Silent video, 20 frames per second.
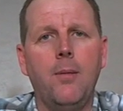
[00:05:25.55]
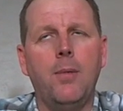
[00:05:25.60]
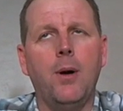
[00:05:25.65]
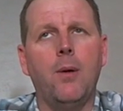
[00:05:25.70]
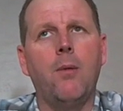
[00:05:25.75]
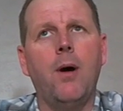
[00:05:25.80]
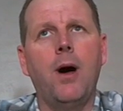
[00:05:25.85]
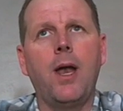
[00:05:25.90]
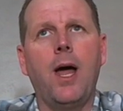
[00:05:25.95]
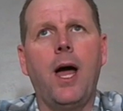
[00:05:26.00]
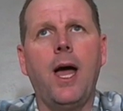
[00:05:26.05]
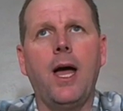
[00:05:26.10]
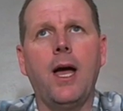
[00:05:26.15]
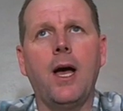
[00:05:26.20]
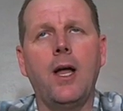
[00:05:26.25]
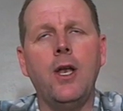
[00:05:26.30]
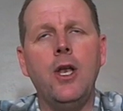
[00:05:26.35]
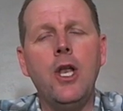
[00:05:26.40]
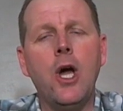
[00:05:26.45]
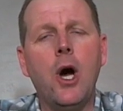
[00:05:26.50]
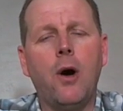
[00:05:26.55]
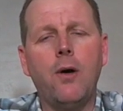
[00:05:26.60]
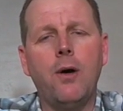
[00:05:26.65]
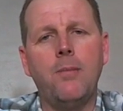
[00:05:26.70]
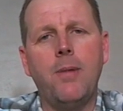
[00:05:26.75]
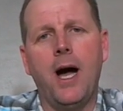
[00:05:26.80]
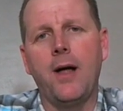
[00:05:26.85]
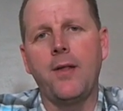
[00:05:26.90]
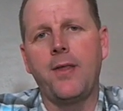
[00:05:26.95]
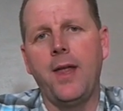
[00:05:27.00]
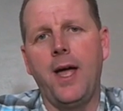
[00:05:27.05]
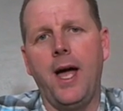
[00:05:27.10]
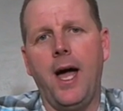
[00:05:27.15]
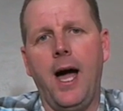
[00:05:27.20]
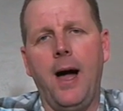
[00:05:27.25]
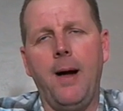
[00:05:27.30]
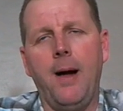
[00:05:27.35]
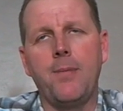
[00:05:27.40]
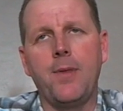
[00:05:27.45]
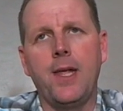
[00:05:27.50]
But what I know about
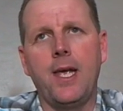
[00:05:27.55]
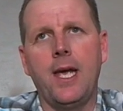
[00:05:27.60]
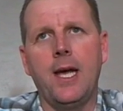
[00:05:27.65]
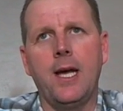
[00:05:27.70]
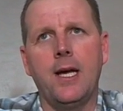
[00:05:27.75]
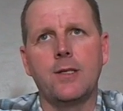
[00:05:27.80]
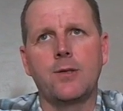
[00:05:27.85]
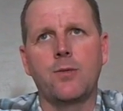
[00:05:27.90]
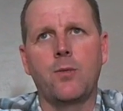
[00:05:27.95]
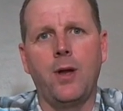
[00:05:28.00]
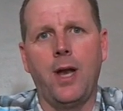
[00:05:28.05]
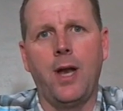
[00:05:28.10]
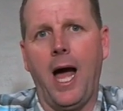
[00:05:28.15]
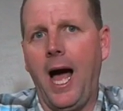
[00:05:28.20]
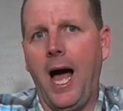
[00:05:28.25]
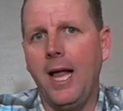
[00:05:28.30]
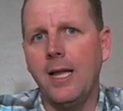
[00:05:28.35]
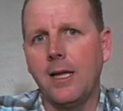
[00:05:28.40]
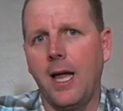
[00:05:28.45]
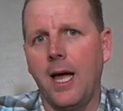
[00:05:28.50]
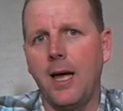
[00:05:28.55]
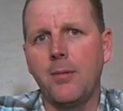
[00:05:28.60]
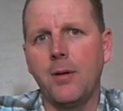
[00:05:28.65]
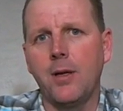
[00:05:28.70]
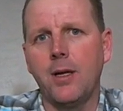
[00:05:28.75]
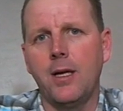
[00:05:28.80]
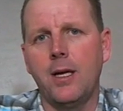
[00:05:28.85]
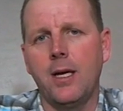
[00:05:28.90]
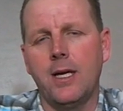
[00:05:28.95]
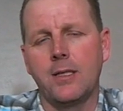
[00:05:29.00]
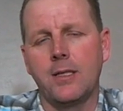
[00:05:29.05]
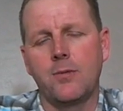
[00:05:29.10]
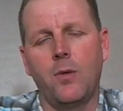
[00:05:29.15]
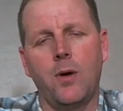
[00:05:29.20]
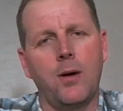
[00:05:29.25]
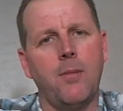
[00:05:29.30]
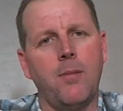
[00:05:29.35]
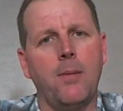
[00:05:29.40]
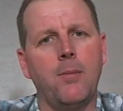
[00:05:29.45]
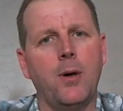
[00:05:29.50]
that is when I label it as
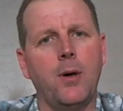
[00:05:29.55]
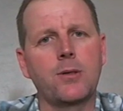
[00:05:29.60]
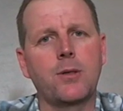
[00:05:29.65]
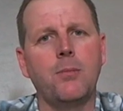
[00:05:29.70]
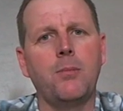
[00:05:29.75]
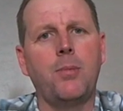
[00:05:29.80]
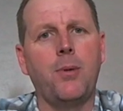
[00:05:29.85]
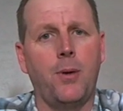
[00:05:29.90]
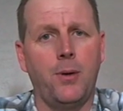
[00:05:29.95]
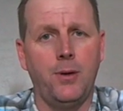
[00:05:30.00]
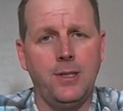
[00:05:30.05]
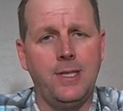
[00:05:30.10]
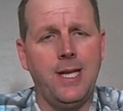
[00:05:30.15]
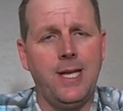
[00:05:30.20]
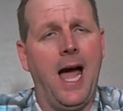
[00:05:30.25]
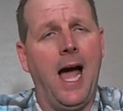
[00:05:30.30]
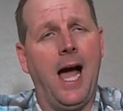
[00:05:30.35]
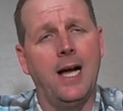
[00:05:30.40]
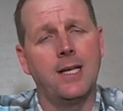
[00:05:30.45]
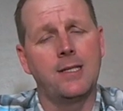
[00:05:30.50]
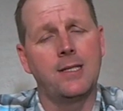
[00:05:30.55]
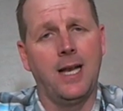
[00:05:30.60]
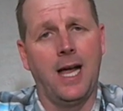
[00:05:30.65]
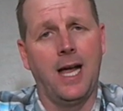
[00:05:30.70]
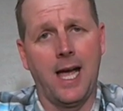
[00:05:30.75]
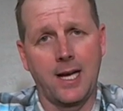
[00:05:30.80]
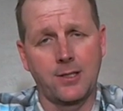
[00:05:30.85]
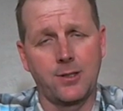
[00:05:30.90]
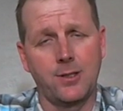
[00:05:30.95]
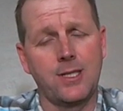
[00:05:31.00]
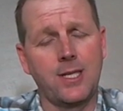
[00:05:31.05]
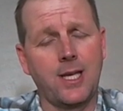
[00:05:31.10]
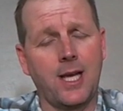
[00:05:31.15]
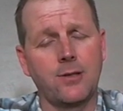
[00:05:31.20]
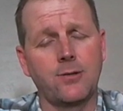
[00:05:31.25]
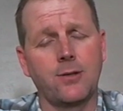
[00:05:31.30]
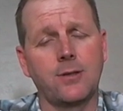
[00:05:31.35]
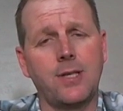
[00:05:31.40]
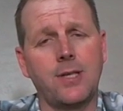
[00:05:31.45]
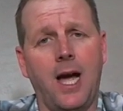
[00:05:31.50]
one of my most important tasks and I actually
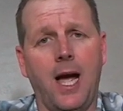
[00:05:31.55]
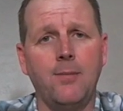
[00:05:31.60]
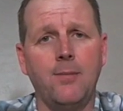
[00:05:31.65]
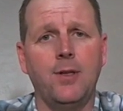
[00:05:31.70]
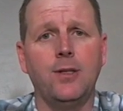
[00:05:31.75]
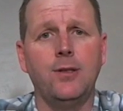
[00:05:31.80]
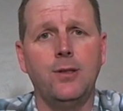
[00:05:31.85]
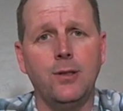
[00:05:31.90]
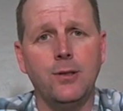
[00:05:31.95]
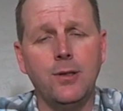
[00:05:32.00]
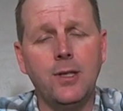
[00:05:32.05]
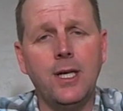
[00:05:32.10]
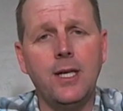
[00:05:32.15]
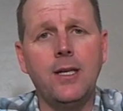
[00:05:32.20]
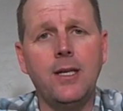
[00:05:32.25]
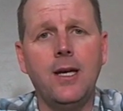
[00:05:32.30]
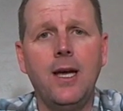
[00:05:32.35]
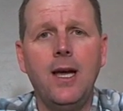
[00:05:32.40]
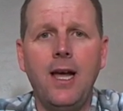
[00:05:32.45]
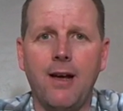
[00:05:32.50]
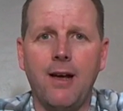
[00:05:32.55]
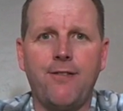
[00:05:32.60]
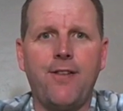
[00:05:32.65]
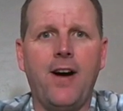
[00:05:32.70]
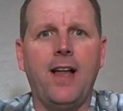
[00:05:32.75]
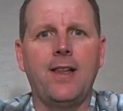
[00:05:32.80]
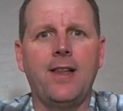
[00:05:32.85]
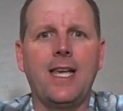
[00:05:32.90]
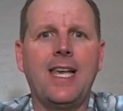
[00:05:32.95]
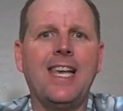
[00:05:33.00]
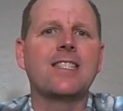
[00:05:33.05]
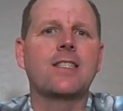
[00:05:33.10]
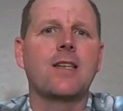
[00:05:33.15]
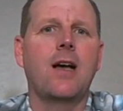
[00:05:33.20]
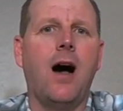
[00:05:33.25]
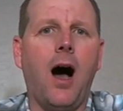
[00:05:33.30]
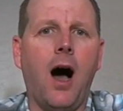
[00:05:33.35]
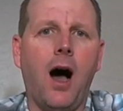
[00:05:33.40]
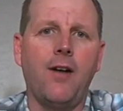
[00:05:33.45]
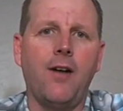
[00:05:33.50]
schedule time to do it, it finally
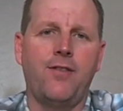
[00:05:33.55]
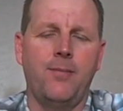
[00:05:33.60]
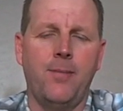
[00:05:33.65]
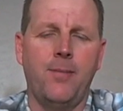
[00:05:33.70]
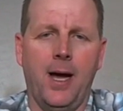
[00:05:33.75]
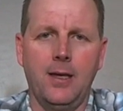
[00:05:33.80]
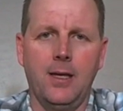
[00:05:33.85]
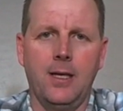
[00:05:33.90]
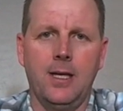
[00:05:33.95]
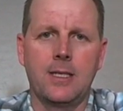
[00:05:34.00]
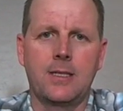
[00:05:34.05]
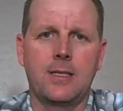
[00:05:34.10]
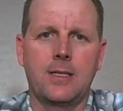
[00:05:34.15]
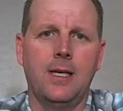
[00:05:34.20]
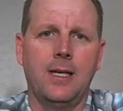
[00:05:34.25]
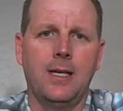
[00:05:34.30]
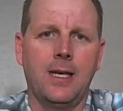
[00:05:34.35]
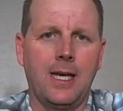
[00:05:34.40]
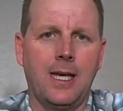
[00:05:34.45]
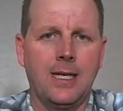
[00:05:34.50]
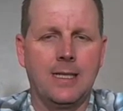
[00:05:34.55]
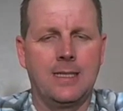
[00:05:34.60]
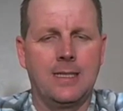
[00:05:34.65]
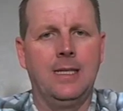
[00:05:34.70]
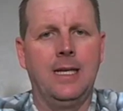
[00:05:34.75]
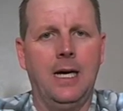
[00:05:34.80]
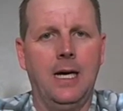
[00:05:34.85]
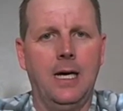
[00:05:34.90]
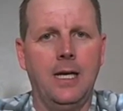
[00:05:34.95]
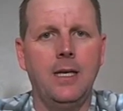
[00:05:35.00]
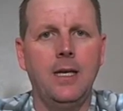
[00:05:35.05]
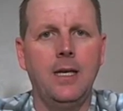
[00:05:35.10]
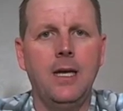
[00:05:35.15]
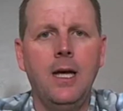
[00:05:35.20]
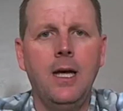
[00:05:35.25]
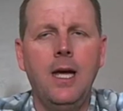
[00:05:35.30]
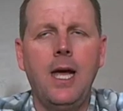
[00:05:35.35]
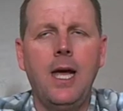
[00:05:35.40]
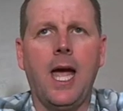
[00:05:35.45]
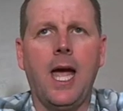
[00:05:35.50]
gets off my list and it gets done
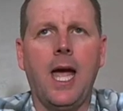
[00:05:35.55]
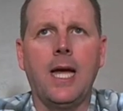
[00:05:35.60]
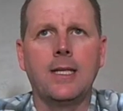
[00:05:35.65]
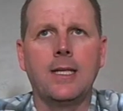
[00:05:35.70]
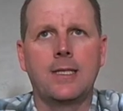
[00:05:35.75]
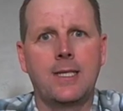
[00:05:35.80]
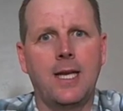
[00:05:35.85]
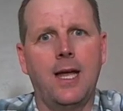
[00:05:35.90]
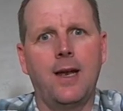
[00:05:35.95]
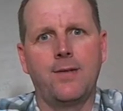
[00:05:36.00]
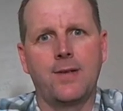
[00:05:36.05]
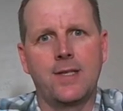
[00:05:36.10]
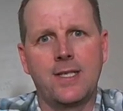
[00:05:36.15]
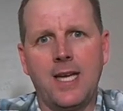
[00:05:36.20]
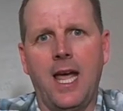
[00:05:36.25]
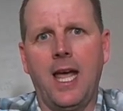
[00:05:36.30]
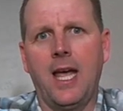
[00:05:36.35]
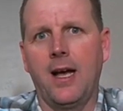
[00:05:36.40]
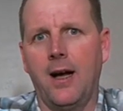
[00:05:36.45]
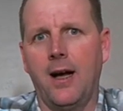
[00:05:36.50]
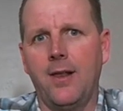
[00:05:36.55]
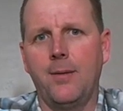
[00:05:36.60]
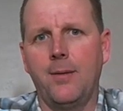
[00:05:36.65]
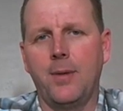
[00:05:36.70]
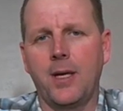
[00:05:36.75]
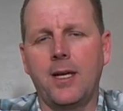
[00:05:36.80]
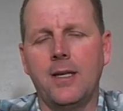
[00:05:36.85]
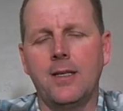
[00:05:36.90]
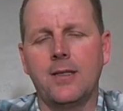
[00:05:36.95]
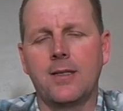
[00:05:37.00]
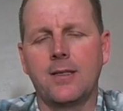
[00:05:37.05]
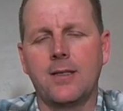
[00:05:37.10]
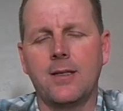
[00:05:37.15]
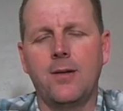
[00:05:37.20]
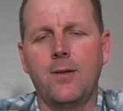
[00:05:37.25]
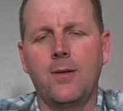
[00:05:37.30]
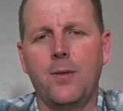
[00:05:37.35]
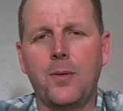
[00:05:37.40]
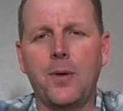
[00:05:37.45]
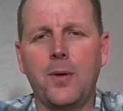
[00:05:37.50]
instead of staying on there, because
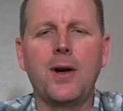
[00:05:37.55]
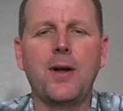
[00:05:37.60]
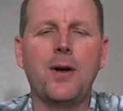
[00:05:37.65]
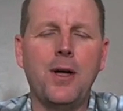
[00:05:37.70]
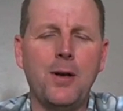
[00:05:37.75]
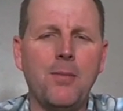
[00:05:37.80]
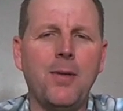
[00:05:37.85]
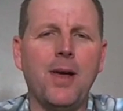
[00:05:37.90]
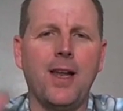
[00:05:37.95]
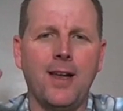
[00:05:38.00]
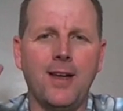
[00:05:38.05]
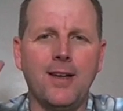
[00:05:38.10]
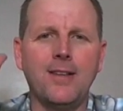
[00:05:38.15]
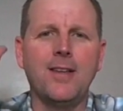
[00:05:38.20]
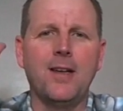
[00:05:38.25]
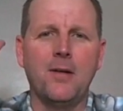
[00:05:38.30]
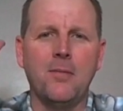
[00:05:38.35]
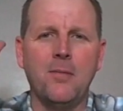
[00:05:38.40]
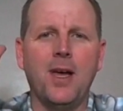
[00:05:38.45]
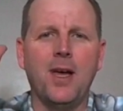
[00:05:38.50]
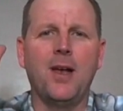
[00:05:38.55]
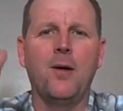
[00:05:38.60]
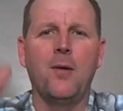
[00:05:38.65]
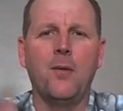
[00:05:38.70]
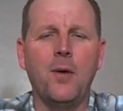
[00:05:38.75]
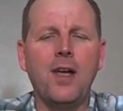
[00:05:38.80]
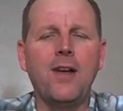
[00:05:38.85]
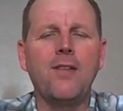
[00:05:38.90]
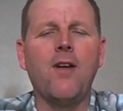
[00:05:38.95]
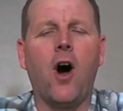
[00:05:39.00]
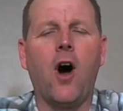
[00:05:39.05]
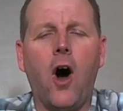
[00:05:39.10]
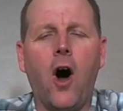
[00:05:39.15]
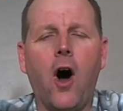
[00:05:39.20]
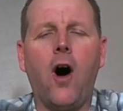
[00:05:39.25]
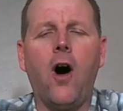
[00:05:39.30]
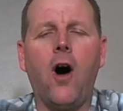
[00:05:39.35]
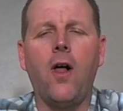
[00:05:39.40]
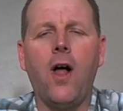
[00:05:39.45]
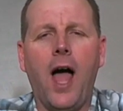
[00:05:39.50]
admit it, we've
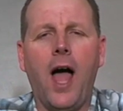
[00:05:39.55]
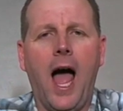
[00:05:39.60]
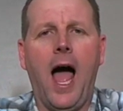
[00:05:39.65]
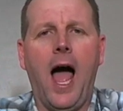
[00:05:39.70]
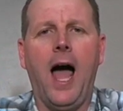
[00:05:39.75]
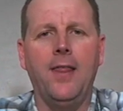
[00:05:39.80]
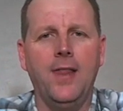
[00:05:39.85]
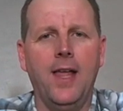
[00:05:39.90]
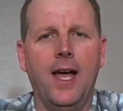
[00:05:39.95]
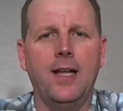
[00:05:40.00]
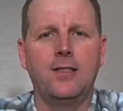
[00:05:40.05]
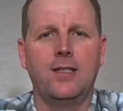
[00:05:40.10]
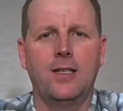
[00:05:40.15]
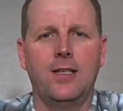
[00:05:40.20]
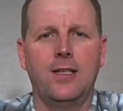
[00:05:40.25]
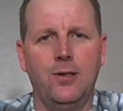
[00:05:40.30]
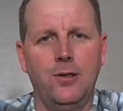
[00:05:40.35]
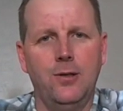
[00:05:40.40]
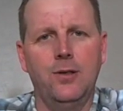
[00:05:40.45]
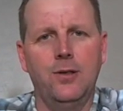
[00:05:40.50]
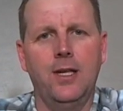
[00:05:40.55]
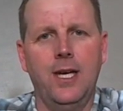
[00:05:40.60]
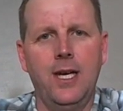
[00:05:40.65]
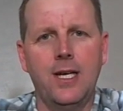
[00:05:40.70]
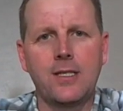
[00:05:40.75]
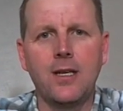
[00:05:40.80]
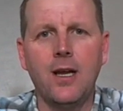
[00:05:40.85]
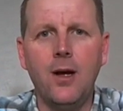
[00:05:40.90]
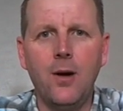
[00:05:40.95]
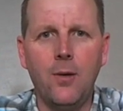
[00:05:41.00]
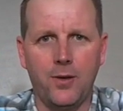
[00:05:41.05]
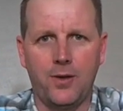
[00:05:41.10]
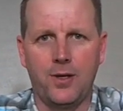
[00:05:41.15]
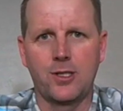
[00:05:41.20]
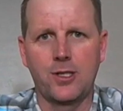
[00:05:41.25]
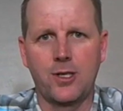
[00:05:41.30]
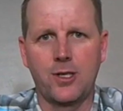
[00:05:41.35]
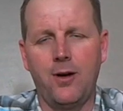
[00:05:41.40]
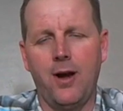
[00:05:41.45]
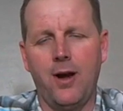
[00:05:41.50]
all had that to-do list with
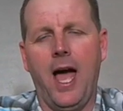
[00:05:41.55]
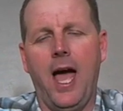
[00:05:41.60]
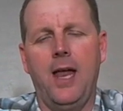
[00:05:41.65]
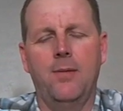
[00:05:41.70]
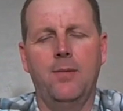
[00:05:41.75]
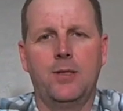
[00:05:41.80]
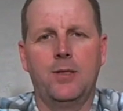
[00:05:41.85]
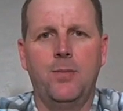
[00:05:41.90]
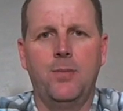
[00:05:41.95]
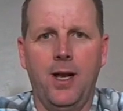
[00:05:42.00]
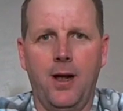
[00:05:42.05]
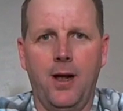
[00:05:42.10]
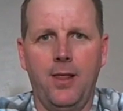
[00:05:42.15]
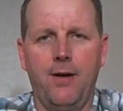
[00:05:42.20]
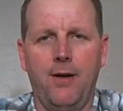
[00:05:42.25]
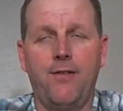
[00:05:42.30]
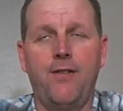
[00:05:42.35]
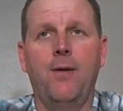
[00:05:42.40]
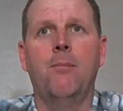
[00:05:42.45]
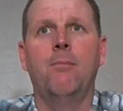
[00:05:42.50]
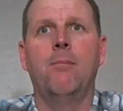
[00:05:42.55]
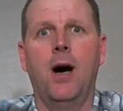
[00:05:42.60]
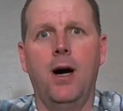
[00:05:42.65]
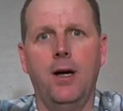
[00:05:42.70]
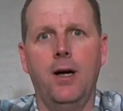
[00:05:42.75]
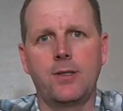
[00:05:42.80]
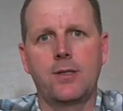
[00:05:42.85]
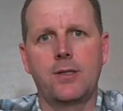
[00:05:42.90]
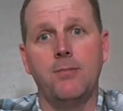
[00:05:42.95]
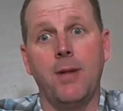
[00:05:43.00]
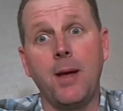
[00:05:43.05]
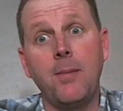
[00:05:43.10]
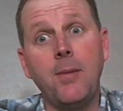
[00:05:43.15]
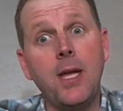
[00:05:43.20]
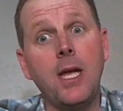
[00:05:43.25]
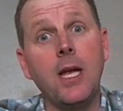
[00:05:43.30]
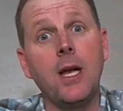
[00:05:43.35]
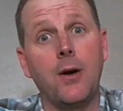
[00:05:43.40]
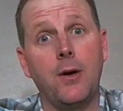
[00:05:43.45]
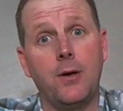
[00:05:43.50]
a certain item that's been on there for months,
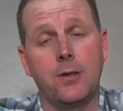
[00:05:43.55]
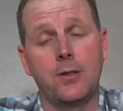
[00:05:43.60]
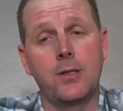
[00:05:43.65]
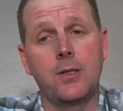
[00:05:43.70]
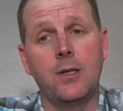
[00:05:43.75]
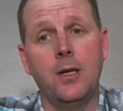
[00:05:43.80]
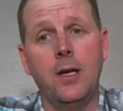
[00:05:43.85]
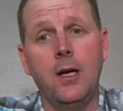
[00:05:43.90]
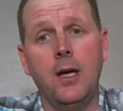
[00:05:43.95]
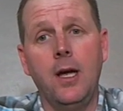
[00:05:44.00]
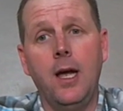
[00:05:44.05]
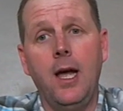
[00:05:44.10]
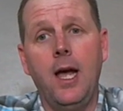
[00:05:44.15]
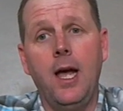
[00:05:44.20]
maybe years.